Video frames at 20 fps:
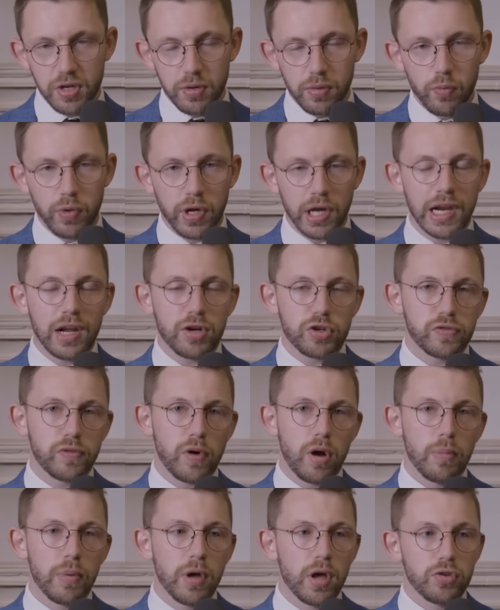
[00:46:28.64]
And, when Klaus
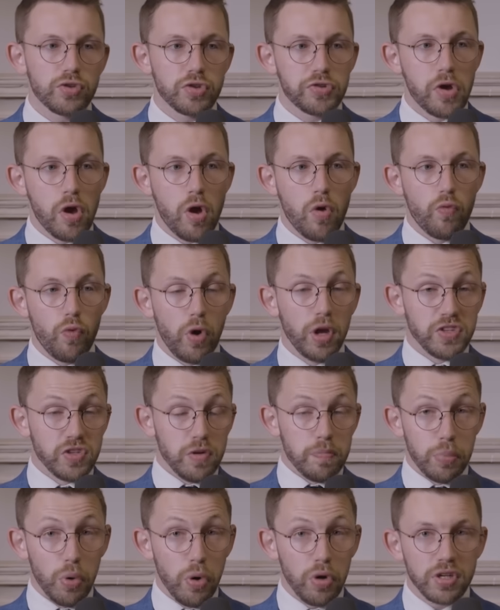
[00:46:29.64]
Schwab just
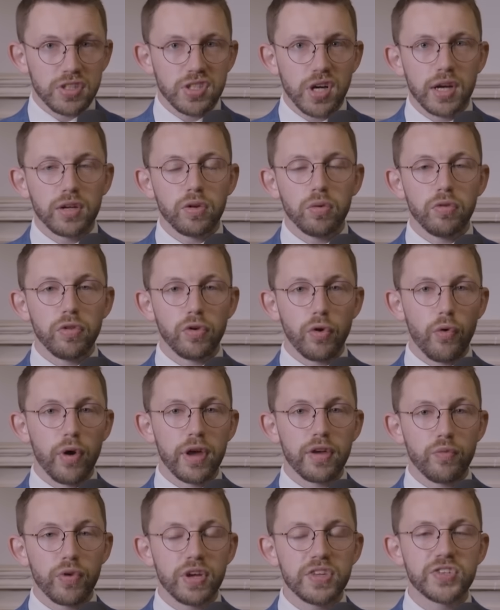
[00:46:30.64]
writes a book titled The
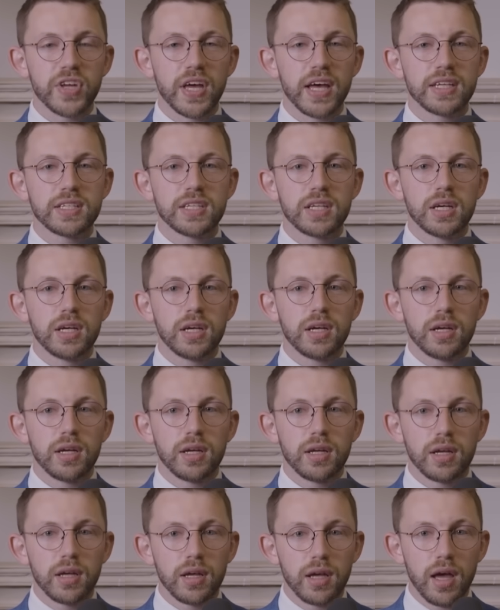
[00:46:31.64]
Great Reset
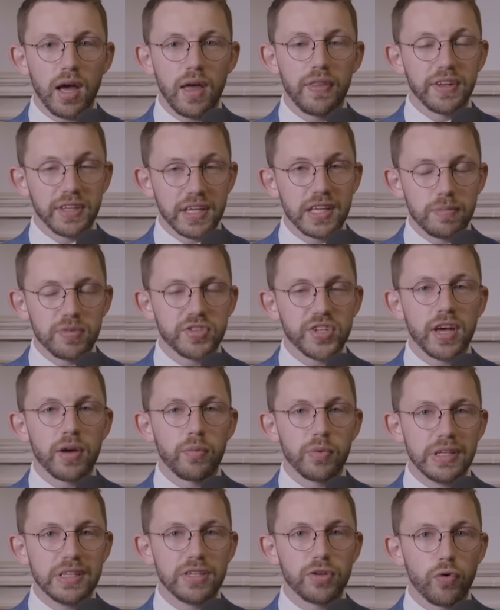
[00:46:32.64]
and then keeps
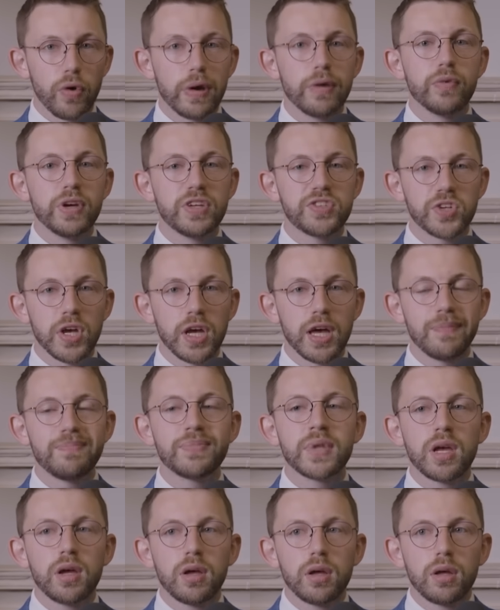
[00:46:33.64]
saying we need a Great
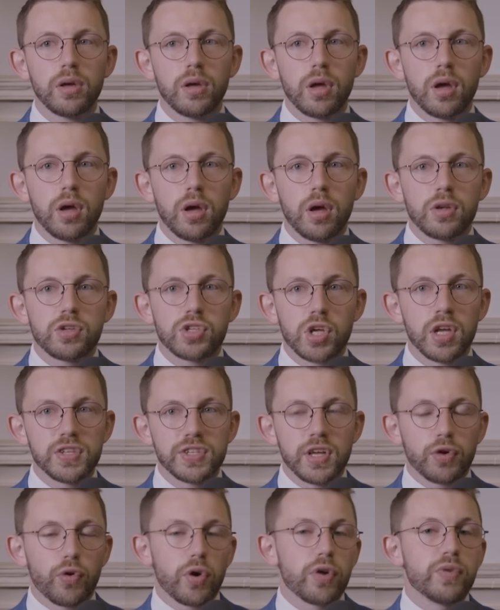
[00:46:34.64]
Reset,
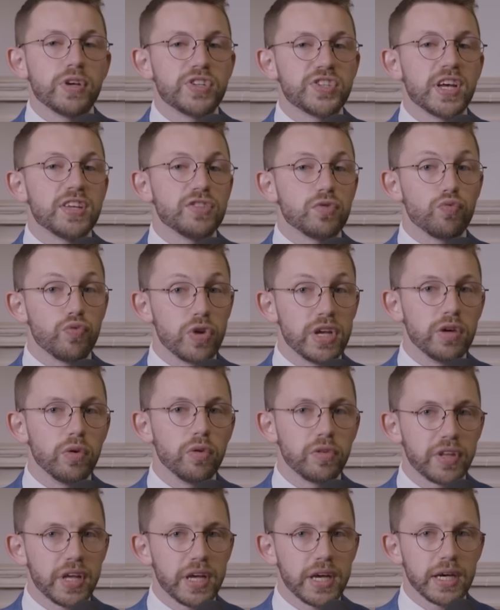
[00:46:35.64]
turns out the Great Reset is a
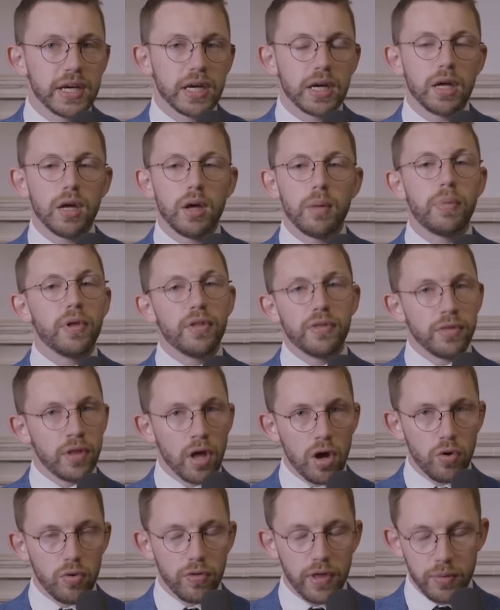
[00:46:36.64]
real thing. But
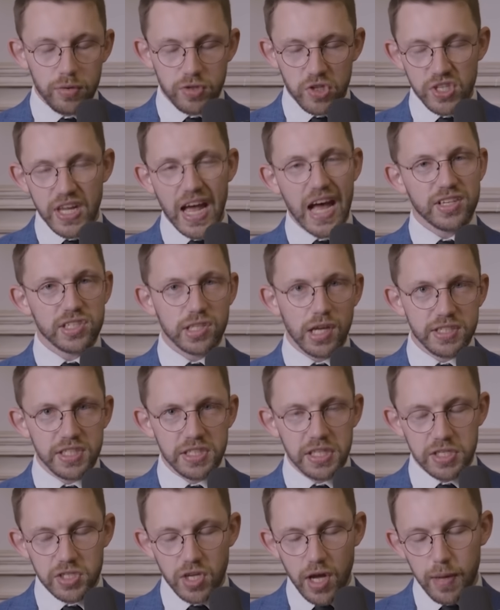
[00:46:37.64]
no, they were just
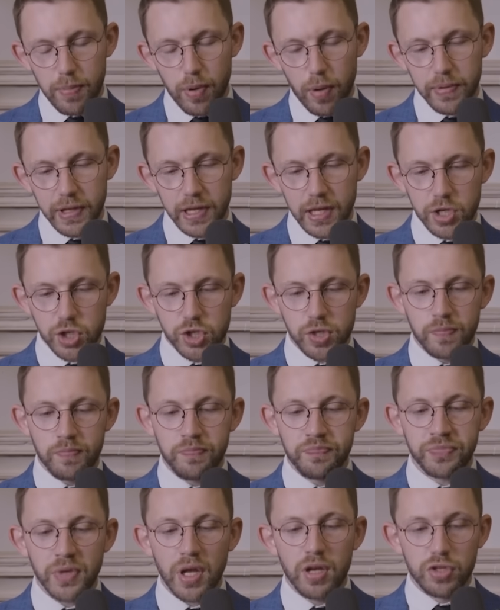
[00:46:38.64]
gaslighting the entire
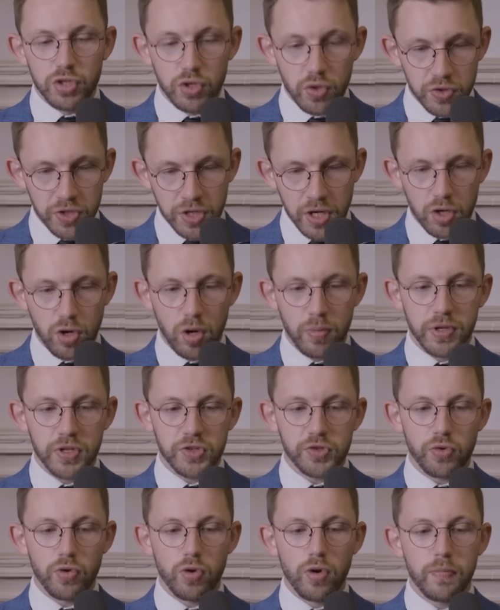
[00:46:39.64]
population using a
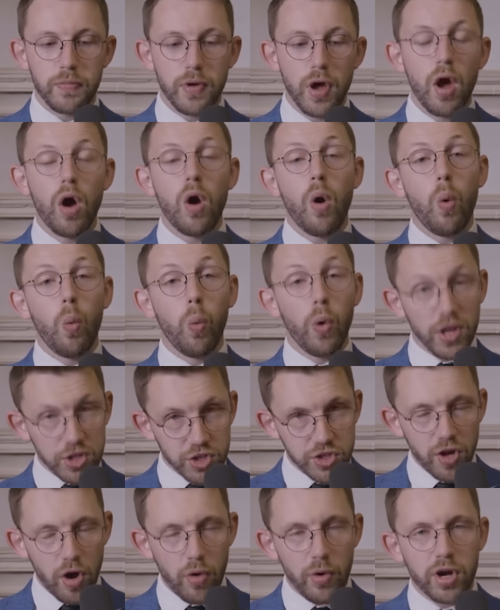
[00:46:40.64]
communist group,
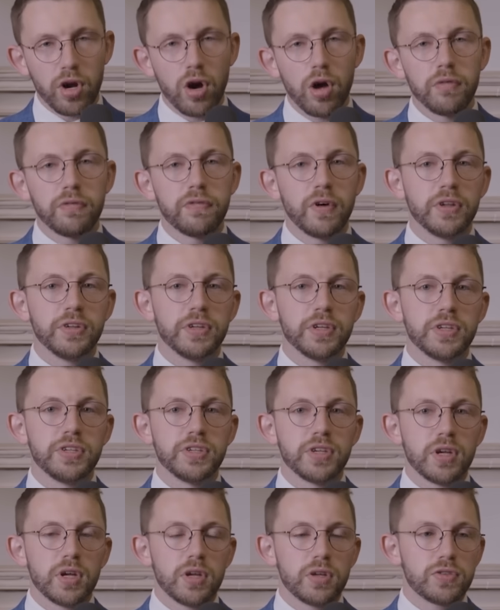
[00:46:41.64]
which Sarah Khan
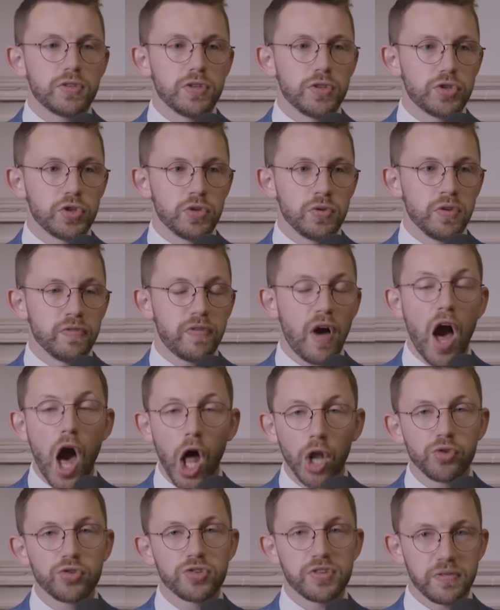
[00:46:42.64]
funded to the tune of
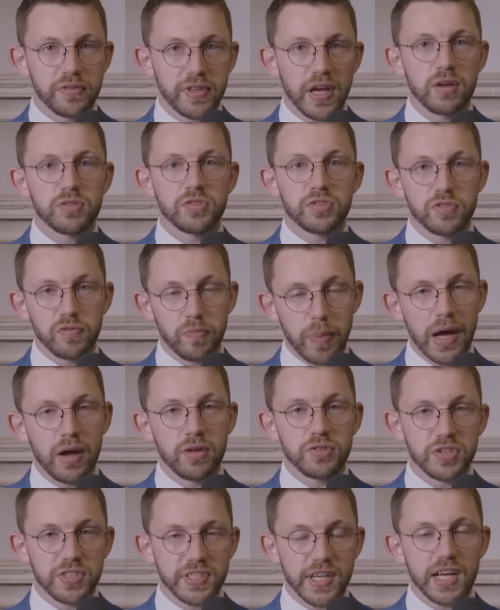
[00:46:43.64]
hundreds of thousands of
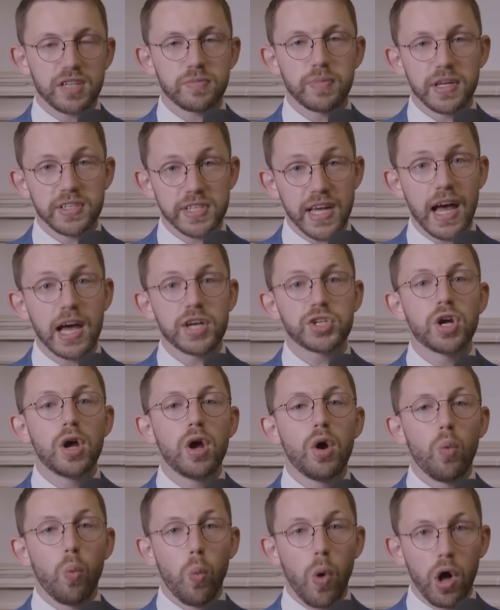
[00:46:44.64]
pounds in taxpayers'
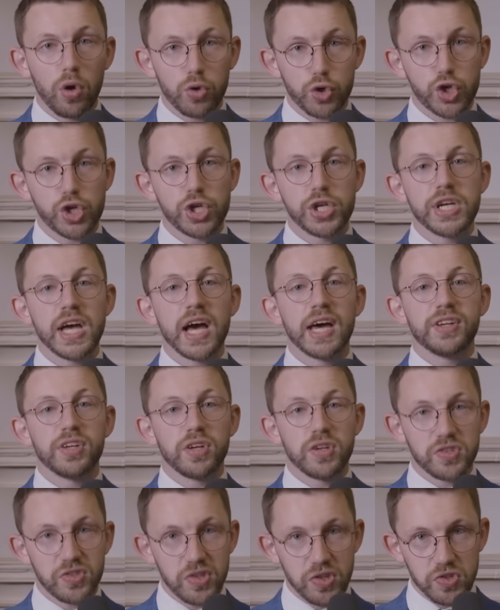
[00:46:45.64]
cash, while she
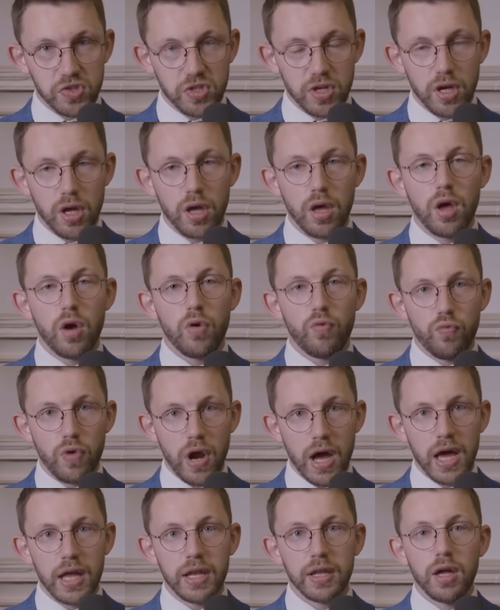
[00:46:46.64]
and her sister
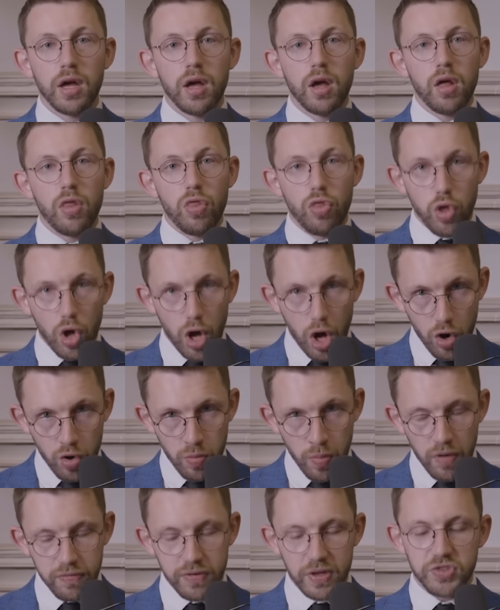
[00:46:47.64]
ran the
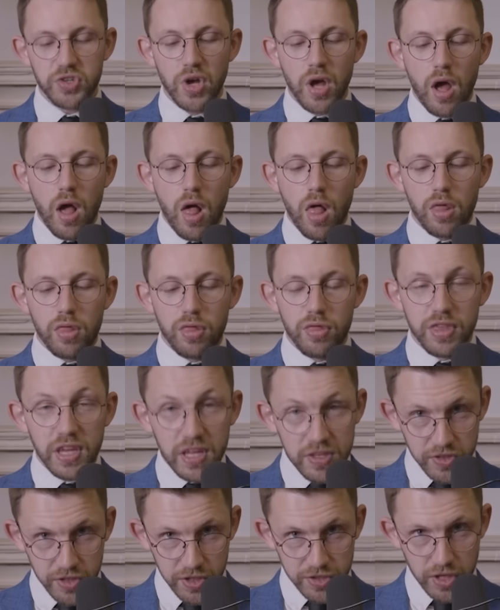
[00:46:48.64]
Home Office.
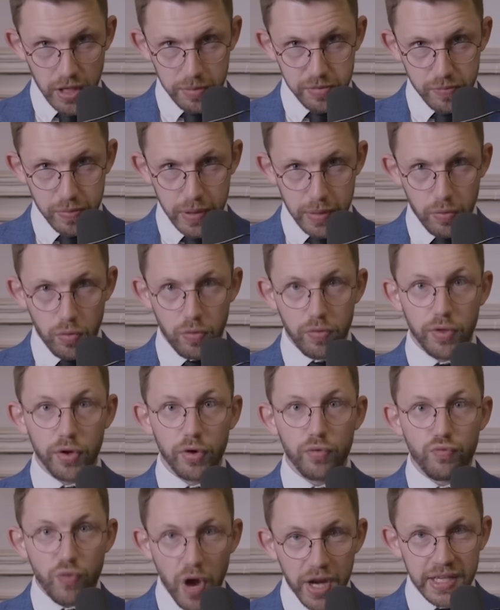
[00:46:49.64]
These are the types of people
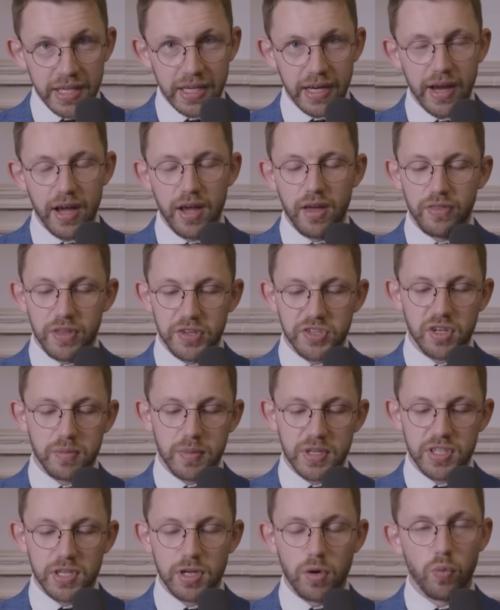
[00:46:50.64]
that are running this
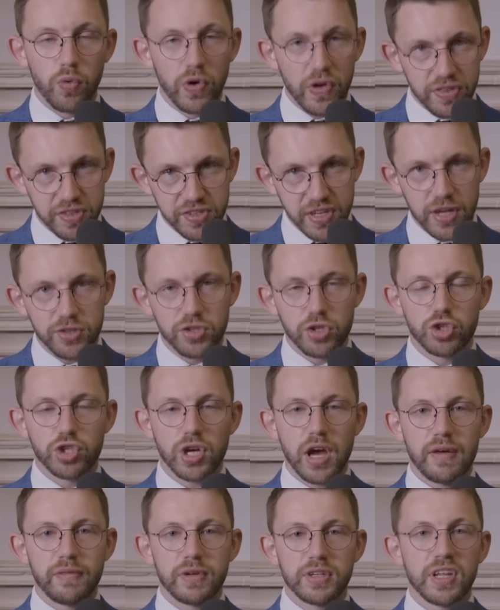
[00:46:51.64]
committee with Sajid
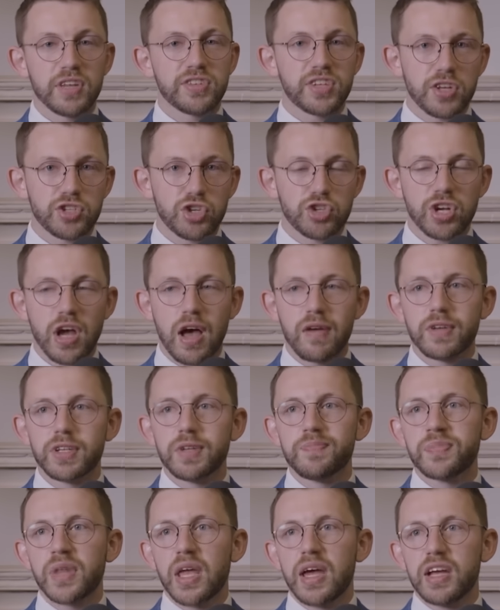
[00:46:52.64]
Javid. Now, Sajid Javid